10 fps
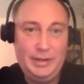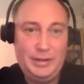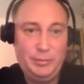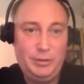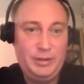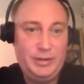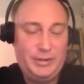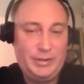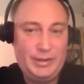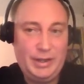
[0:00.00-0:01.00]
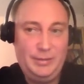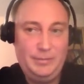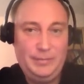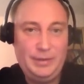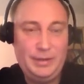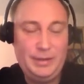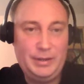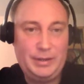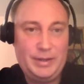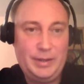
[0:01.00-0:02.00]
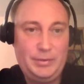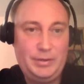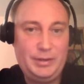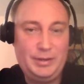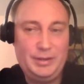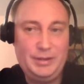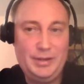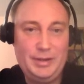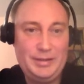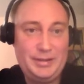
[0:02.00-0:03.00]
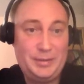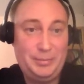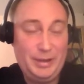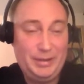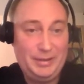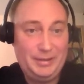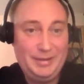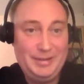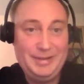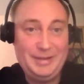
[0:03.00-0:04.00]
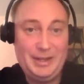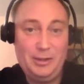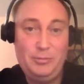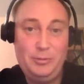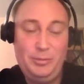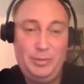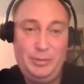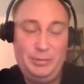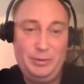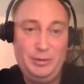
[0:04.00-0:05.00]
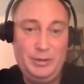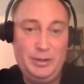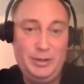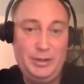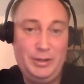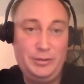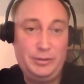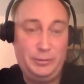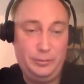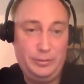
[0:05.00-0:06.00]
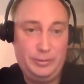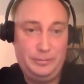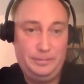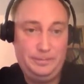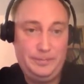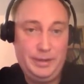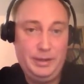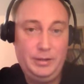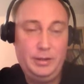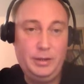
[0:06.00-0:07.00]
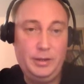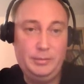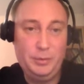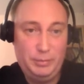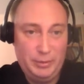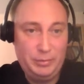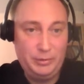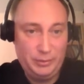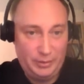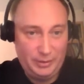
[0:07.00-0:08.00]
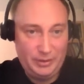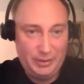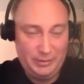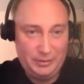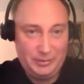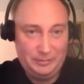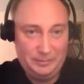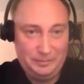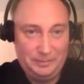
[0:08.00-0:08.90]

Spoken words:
It's more or less the same, except as expected, now more people use tools and more people use containers.